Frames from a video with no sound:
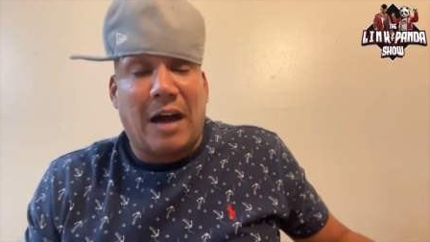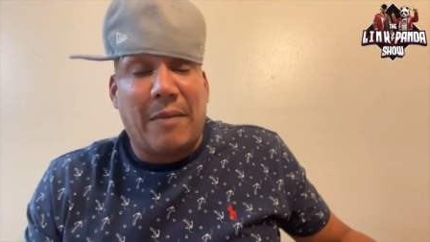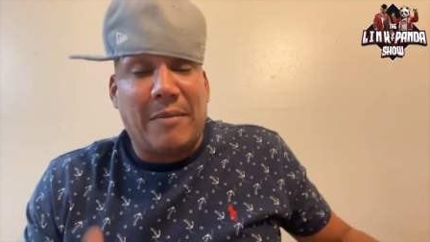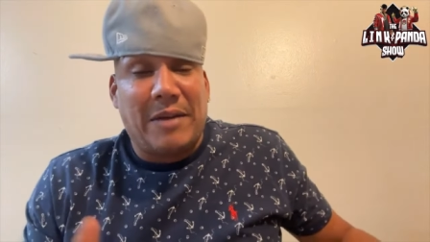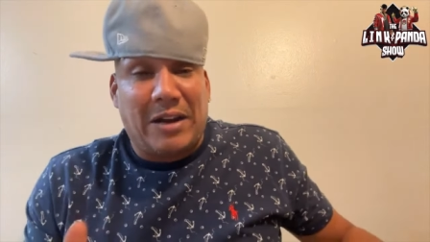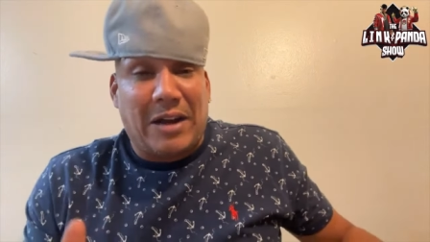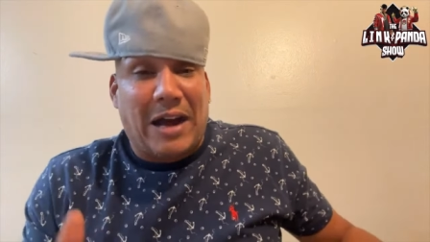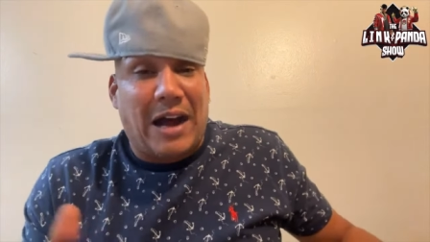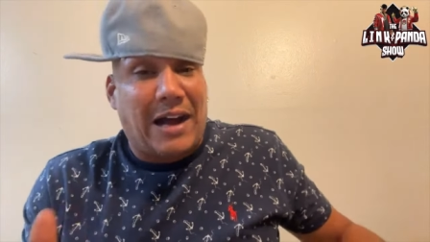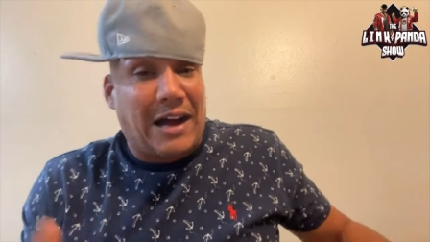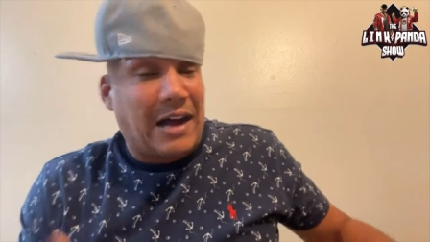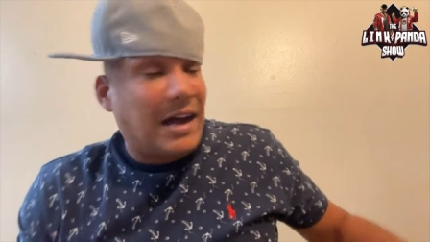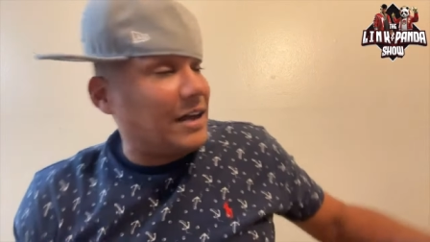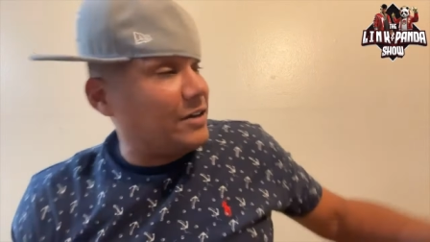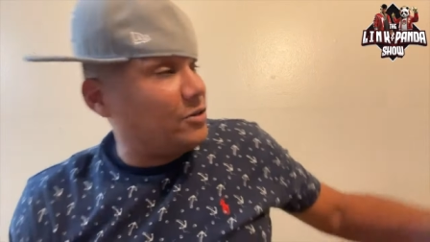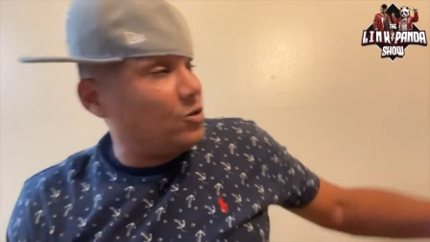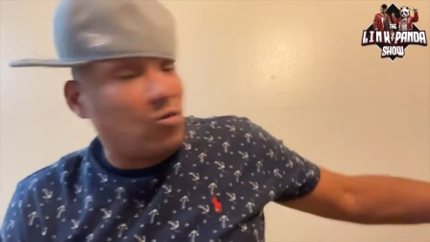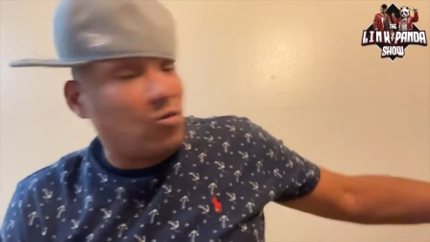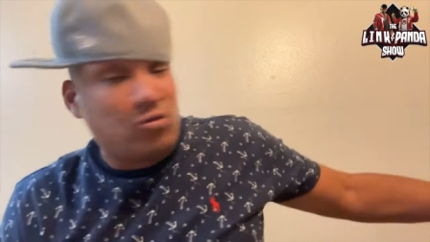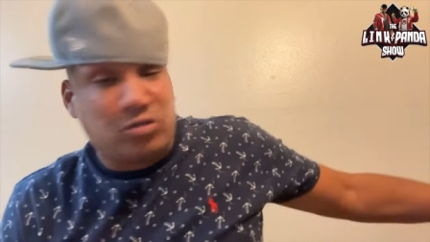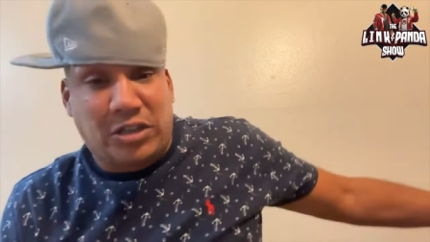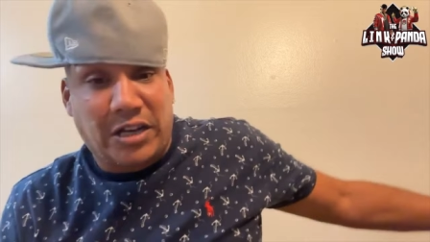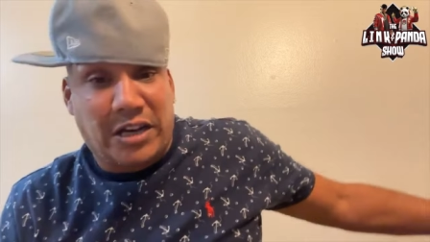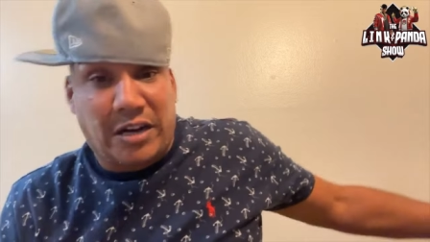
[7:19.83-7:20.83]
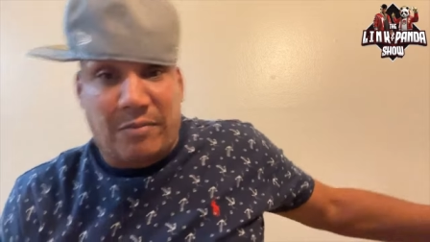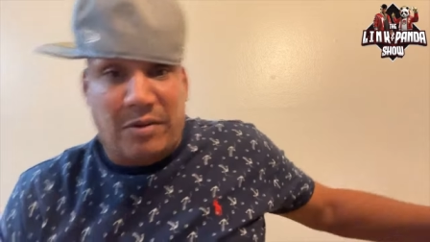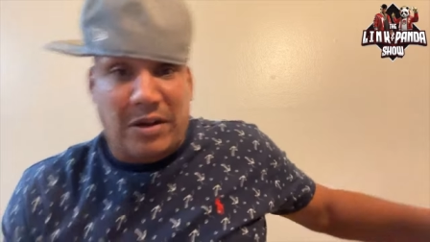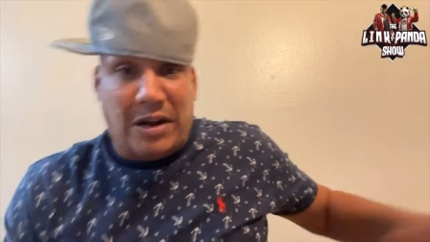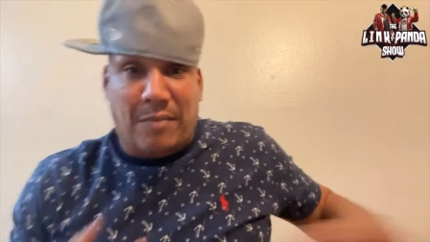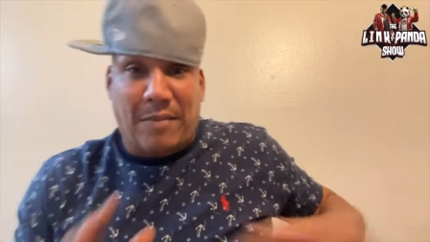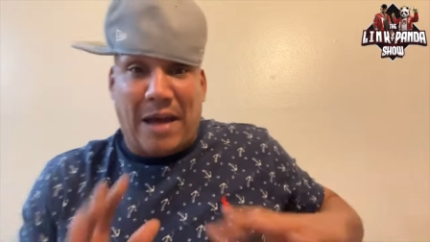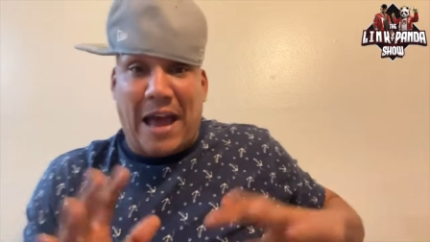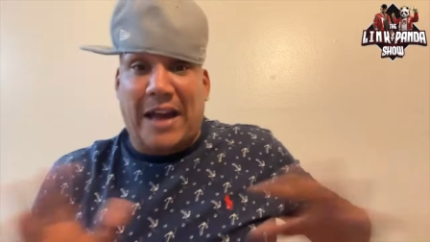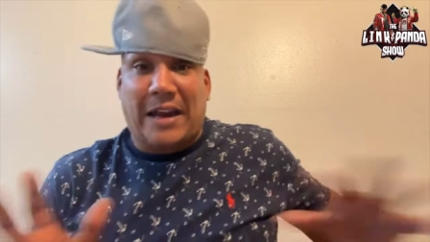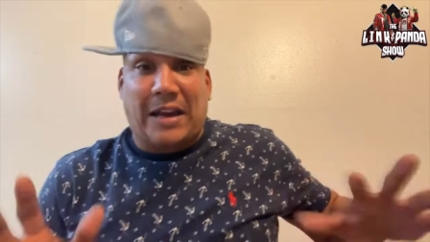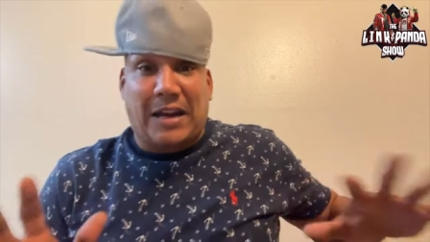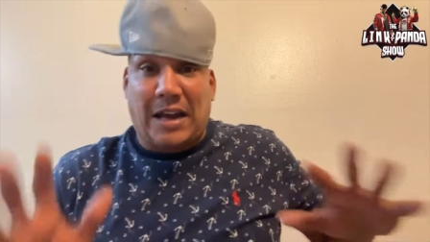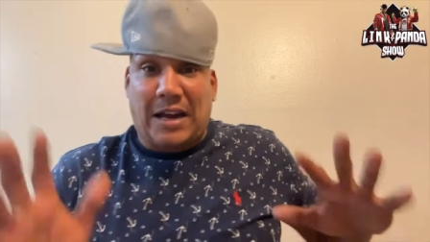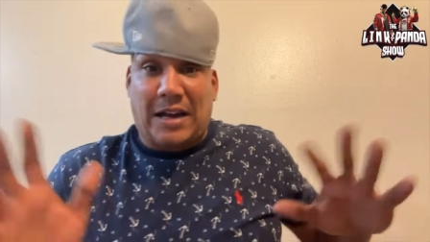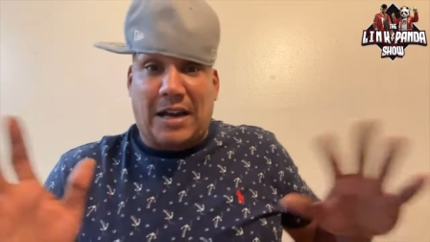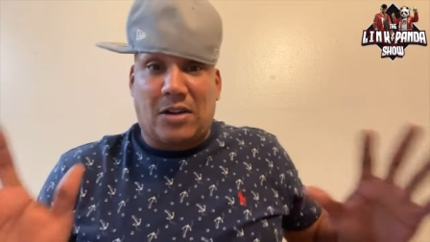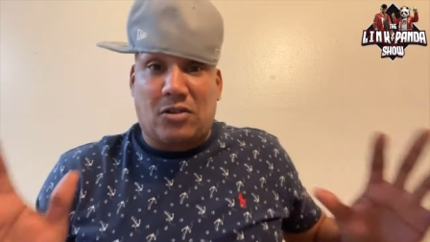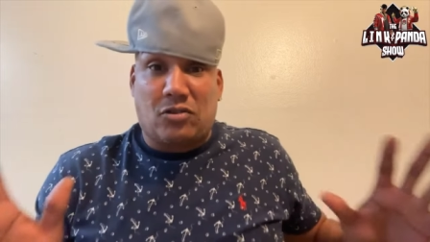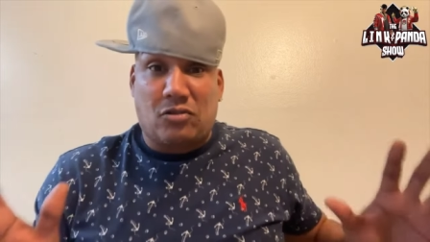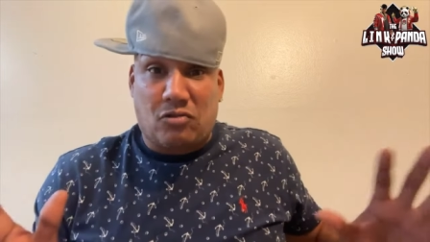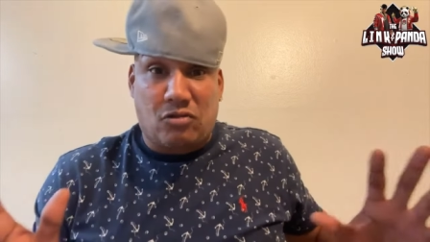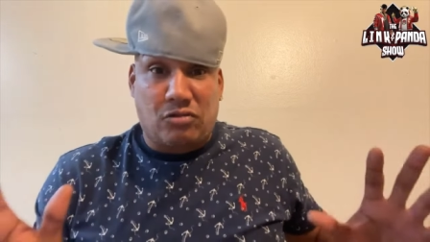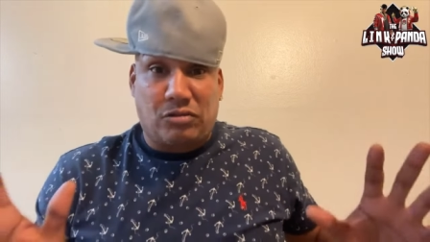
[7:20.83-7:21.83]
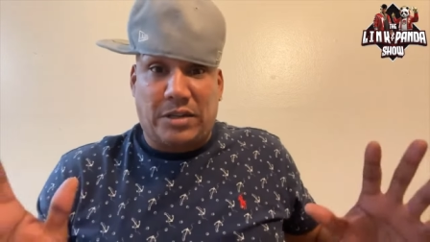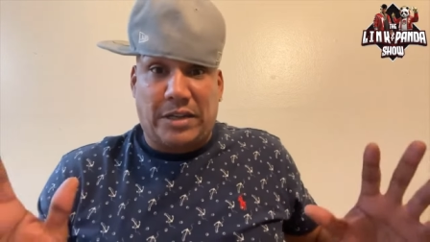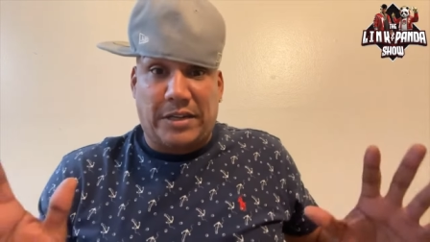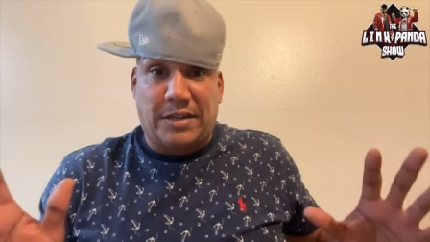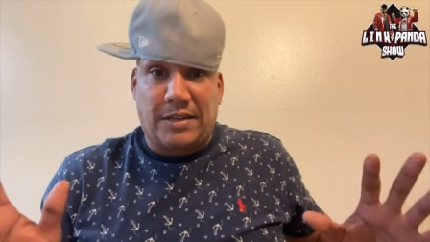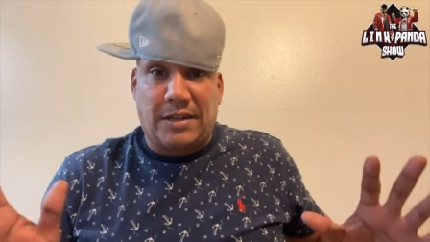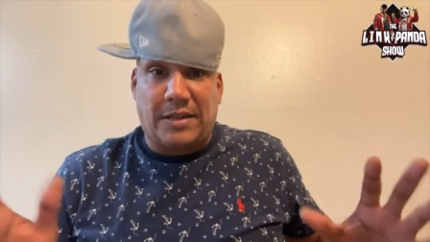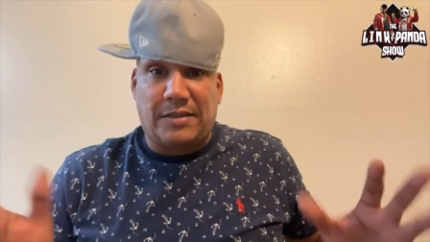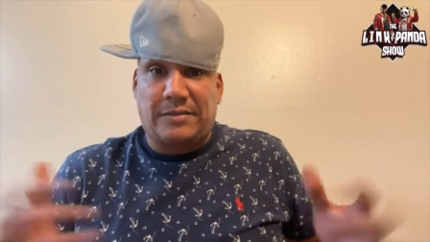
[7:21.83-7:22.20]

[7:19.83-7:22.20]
I mean, I, I know who did it, but I'm acting like I don't know who did it.